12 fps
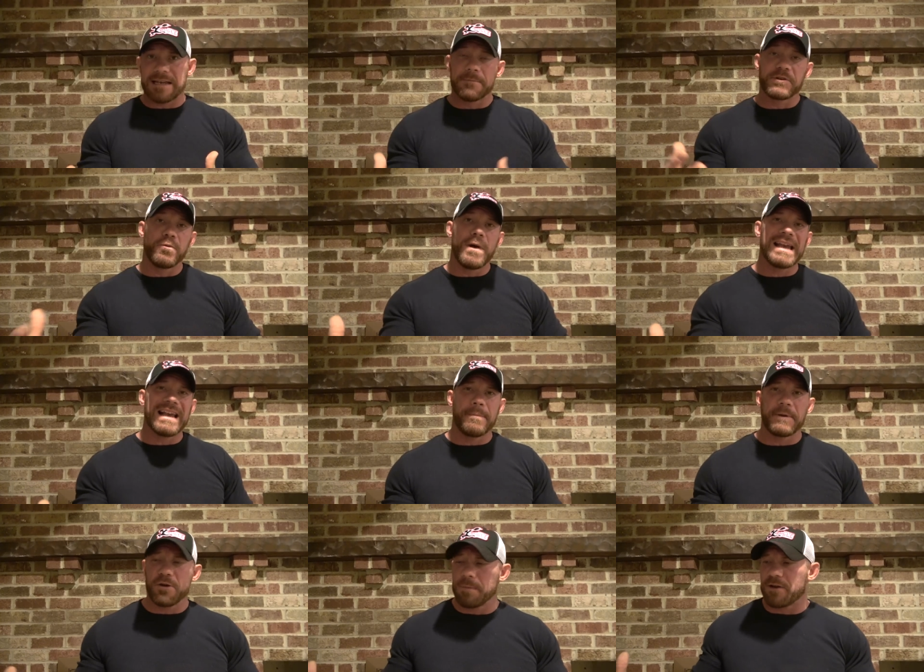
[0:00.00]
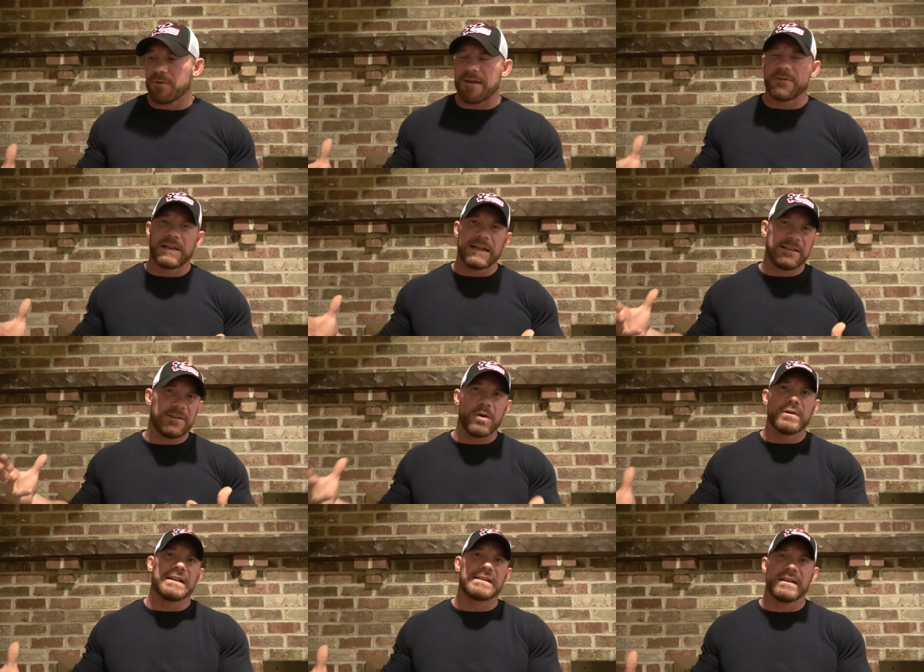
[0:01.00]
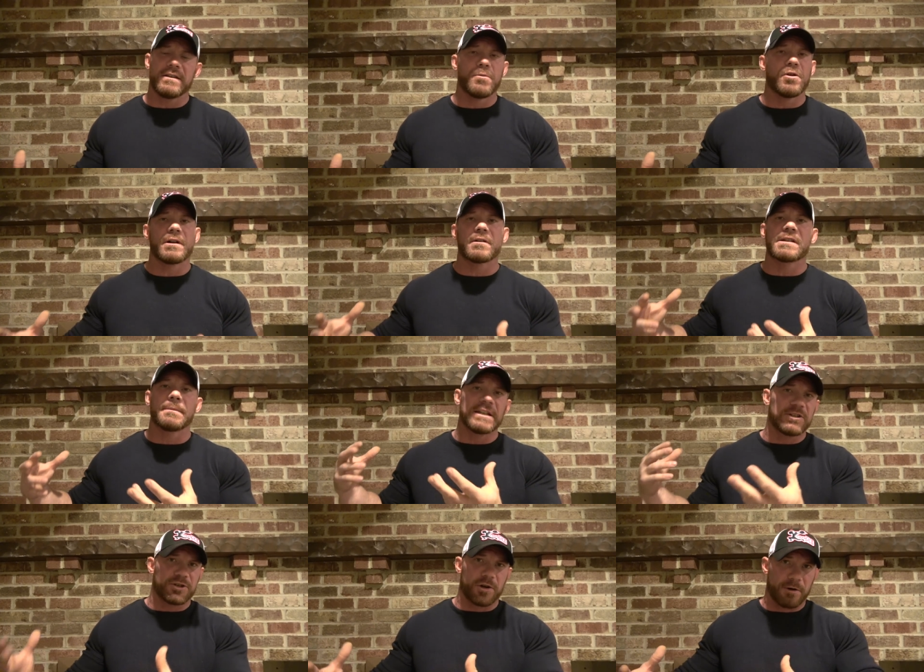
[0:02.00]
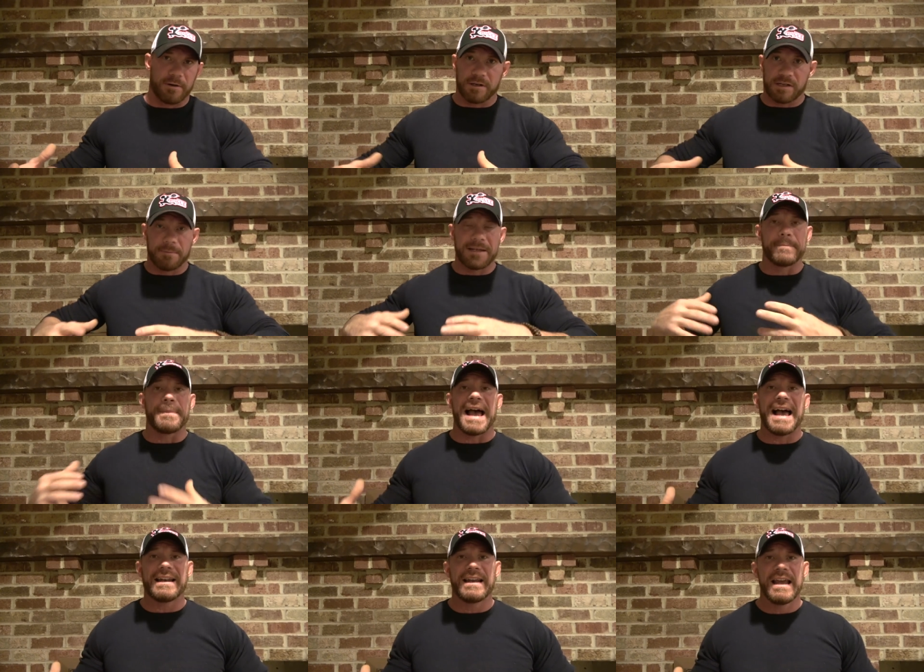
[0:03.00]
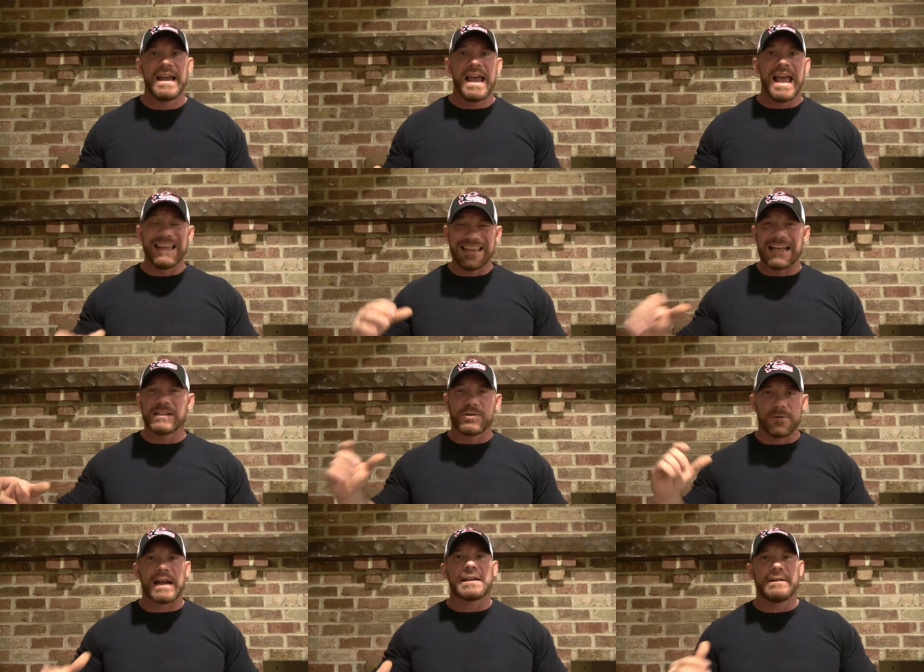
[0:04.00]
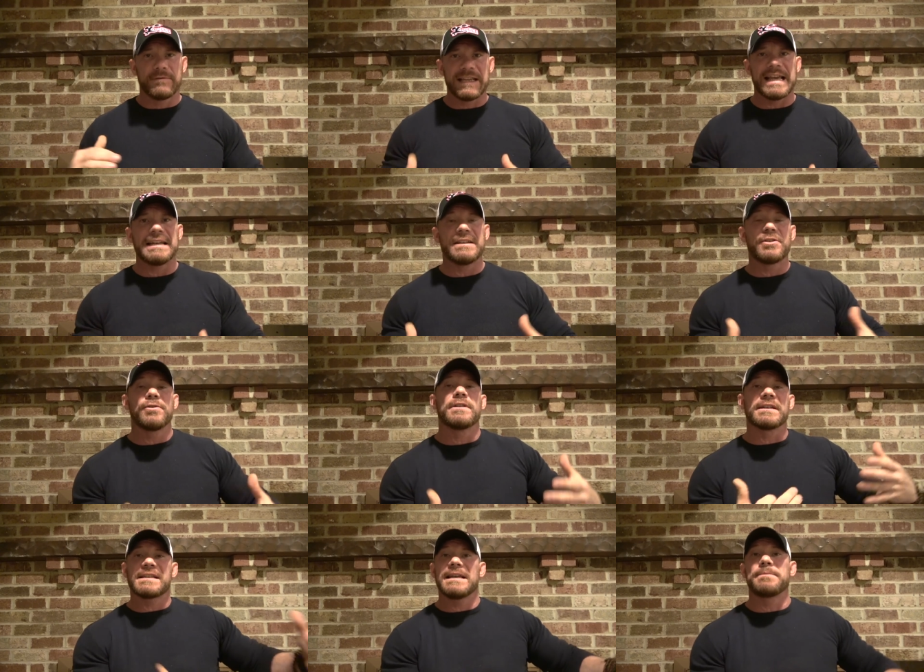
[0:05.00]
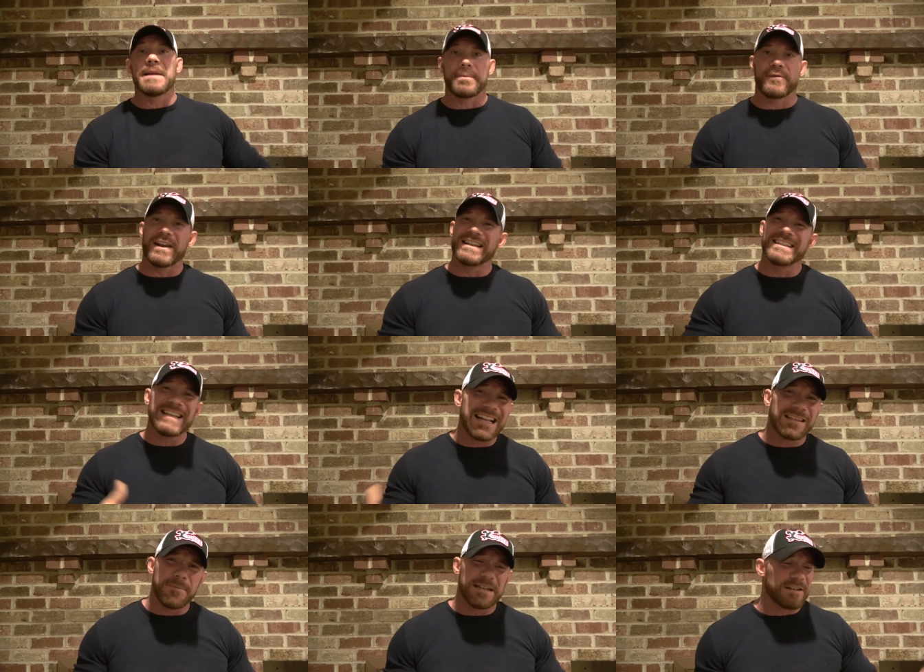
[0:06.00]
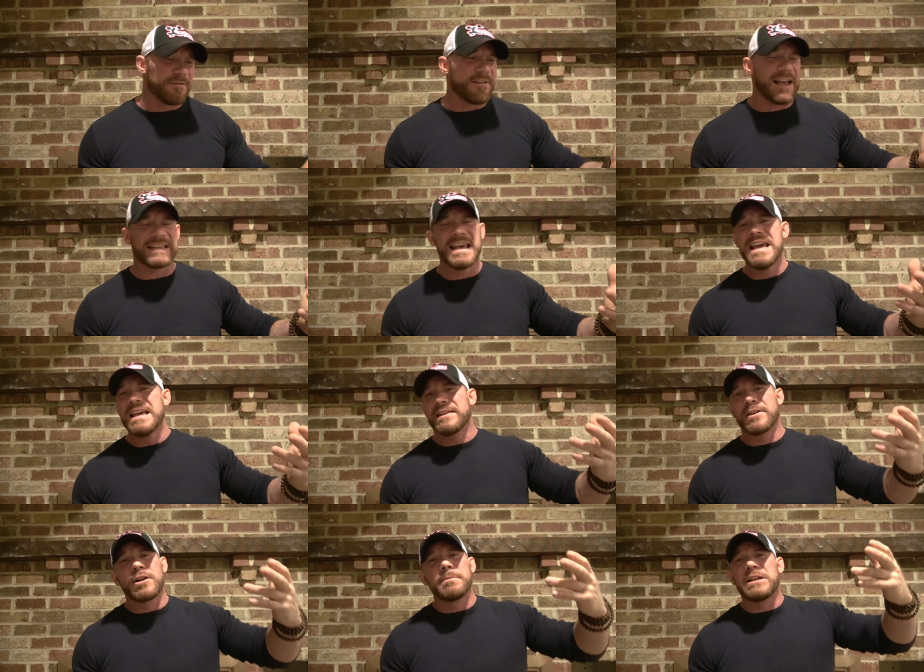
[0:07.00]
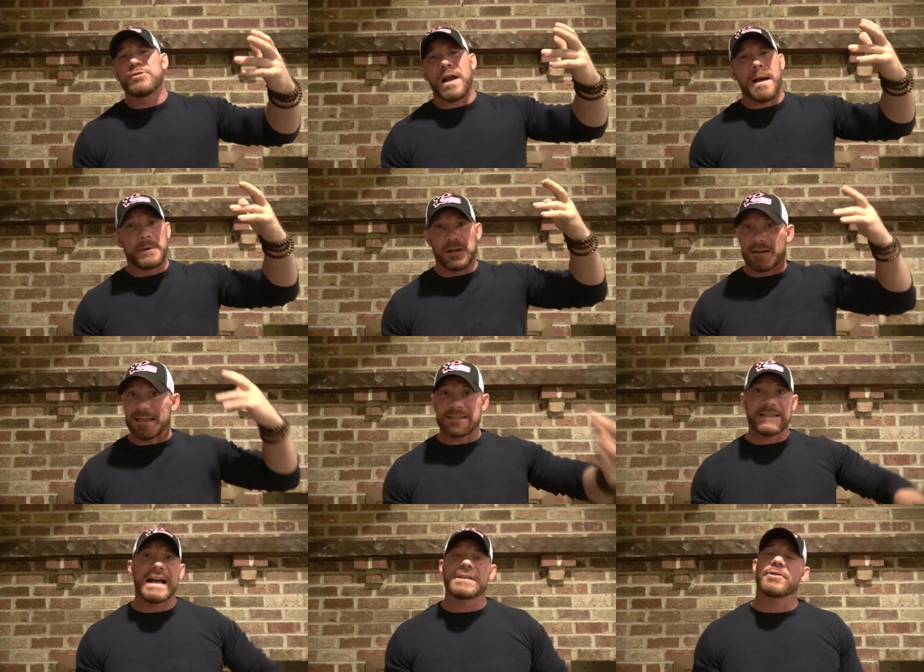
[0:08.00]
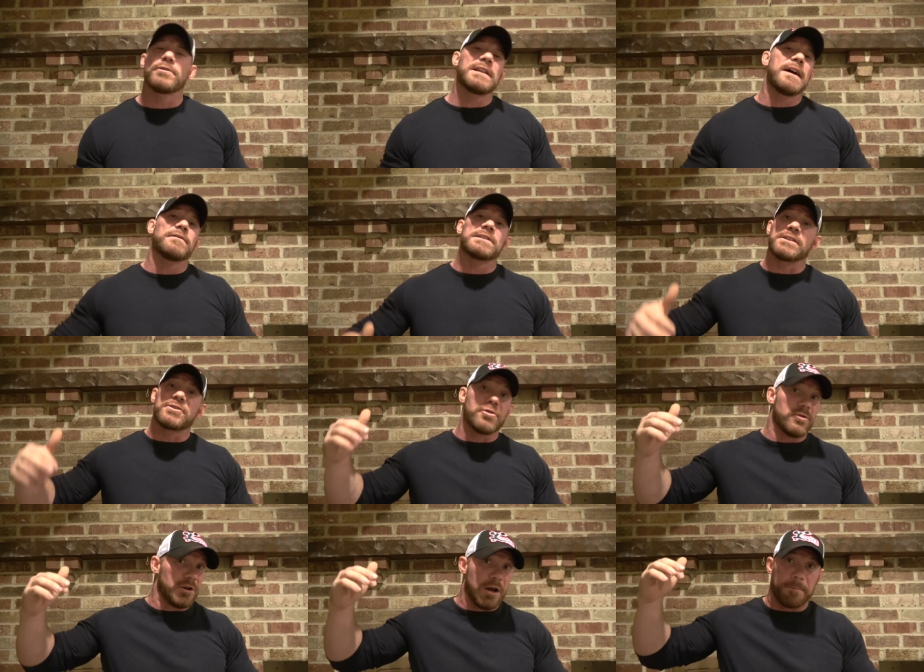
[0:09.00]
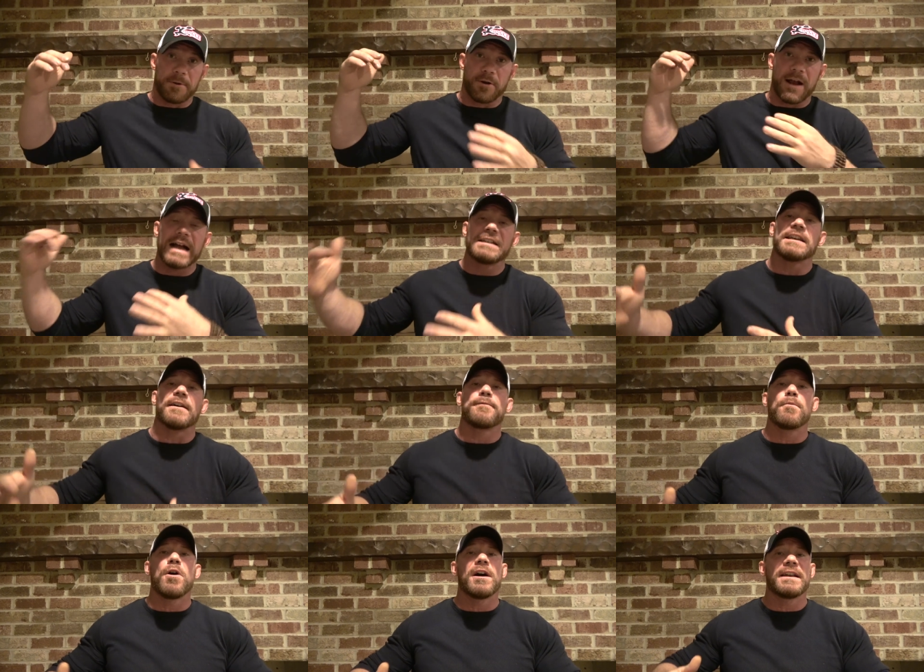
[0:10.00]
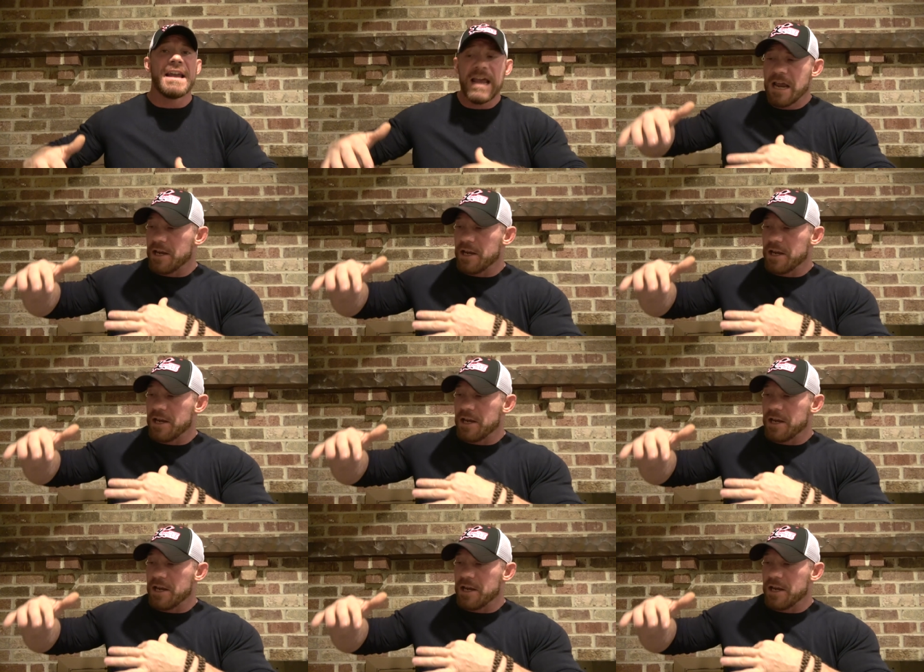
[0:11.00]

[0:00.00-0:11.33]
of times you'll wake up and you'll be craving like donuts in the morning or something sugary or something bad. And that is directly related to the sleep deprivation. Not to mention the fact that you are gonna be dropping your testosterone levels, it's screwing up your IGF 1,